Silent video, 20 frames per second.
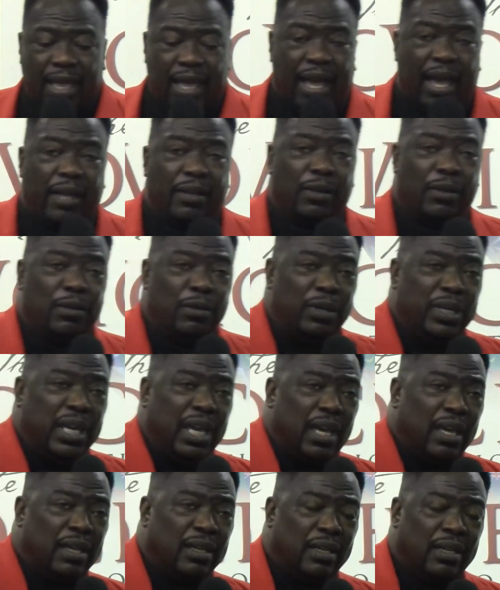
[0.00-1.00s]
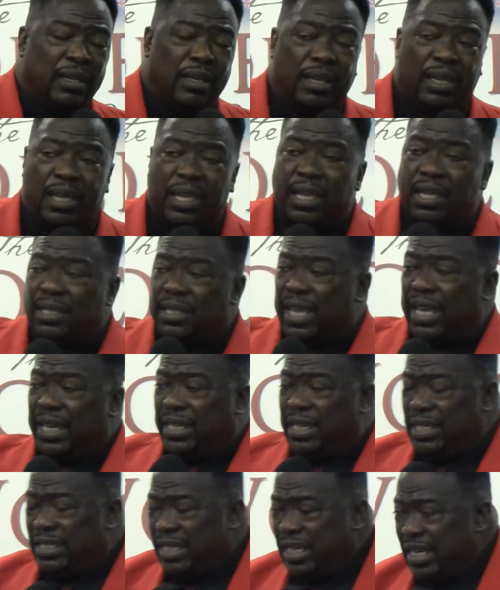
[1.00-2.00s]
Hallelujah.
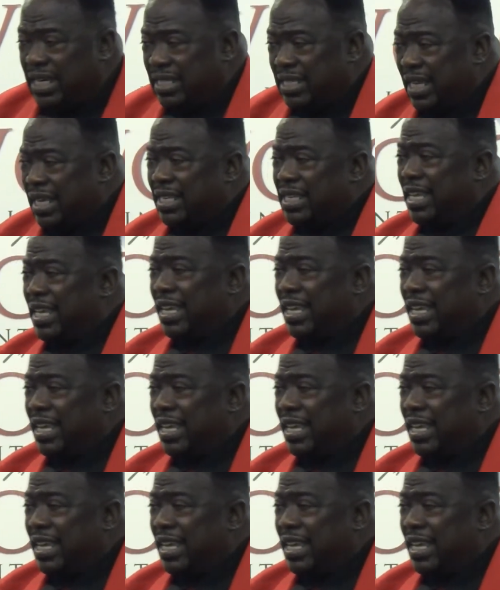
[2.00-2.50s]
Thank you, Jesus.